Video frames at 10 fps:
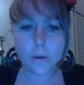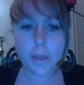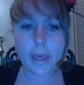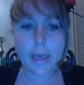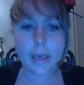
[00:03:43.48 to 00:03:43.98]

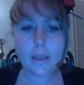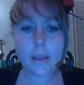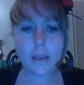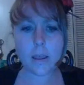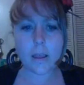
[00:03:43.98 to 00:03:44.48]
Okay.
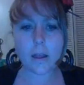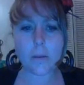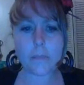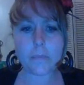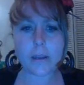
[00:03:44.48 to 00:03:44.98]

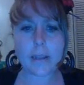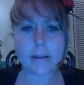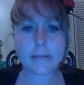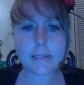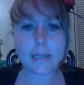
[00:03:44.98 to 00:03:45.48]
The
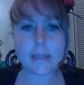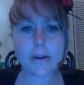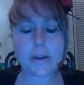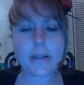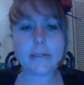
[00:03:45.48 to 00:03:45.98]
next thing that
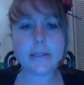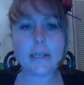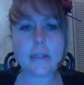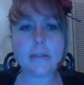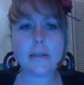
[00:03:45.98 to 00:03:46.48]
you're going to see
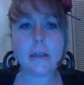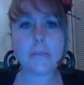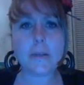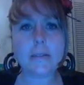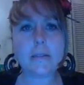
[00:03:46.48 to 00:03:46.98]
on the
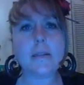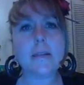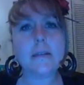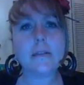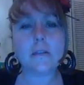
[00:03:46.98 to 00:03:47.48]
syllabus is a
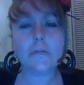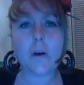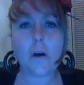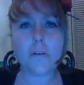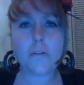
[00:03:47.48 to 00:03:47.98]
list of
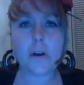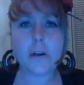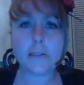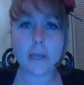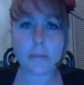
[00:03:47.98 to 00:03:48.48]
all of our
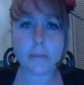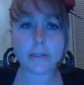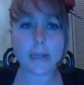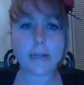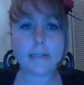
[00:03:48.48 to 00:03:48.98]
assignments
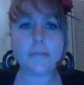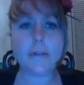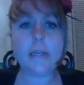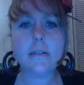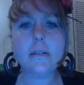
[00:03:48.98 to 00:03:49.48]
and
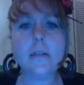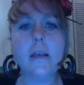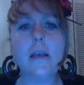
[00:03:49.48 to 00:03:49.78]
activities.